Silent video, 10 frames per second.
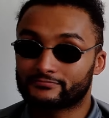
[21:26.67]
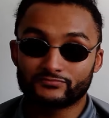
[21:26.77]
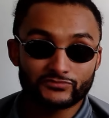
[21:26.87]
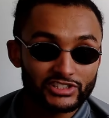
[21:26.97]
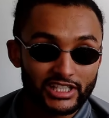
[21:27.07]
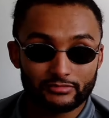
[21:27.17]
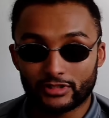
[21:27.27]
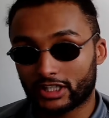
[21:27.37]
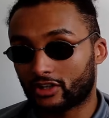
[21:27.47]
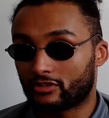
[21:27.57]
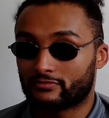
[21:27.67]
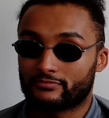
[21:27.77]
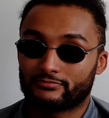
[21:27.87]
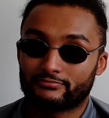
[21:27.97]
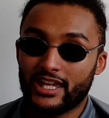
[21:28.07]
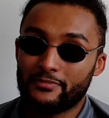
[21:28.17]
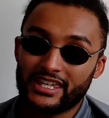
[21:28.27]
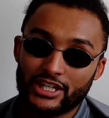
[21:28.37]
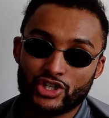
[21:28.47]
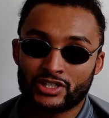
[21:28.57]
Just, I don't know. Maybe
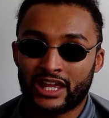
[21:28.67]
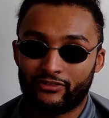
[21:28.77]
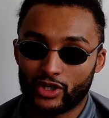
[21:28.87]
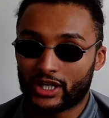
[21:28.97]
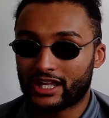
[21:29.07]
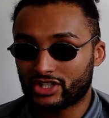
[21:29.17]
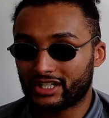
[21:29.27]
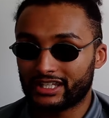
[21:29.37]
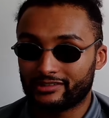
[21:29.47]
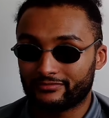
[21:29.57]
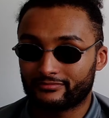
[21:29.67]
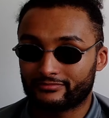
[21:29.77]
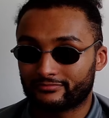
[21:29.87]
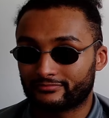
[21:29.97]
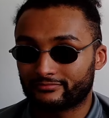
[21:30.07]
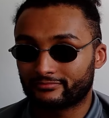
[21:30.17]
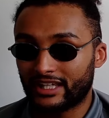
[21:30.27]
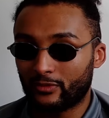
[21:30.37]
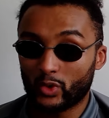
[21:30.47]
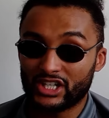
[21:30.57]
he shouldn't have a look, actually. Yeah,
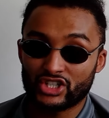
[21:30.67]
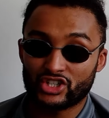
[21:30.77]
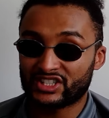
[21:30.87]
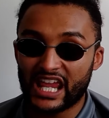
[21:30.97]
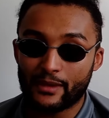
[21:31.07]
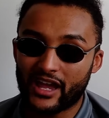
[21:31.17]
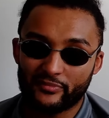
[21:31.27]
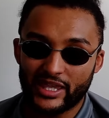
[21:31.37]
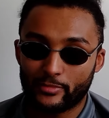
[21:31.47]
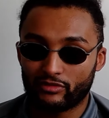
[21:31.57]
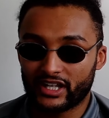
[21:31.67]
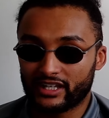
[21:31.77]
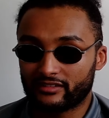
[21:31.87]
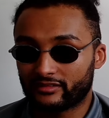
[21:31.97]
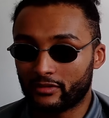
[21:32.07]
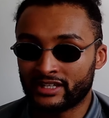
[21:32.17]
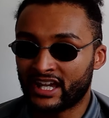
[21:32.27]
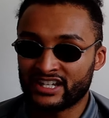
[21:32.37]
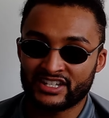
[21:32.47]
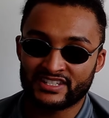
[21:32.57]
Wardley should just set about people, really. Go in there
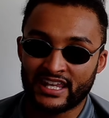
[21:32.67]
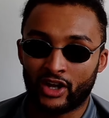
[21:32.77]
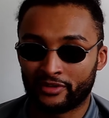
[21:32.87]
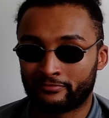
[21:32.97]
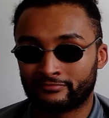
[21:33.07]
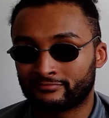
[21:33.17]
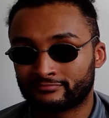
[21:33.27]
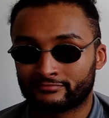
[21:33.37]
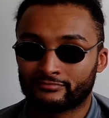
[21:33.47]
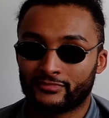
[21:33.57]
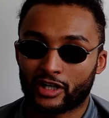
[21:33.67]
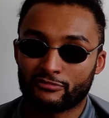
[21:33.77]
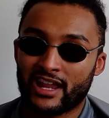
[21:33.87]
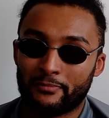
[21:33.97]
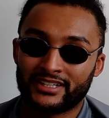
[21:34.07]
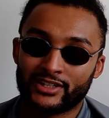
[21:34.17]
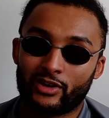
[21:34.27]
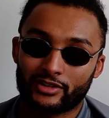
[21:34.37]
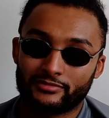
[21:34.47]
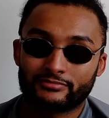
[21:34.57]
and just set on them. Like a rabid
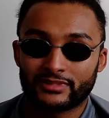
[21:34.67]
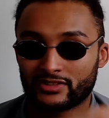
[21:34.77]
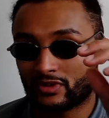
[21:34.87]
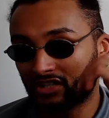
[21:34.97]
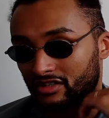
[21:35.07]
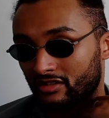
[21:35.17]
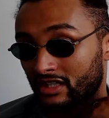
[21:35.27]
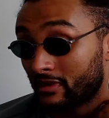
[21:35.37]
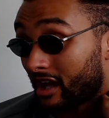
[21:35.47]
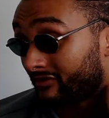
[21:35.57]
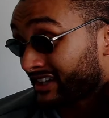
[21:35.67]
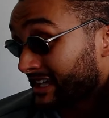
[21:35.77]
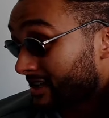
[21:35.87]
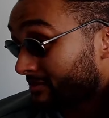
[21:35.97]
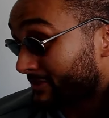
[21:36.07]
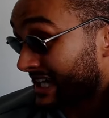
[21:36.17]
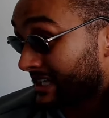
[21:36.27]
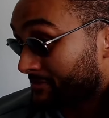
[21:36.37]
dog. That's what he should do. And I think I'd back him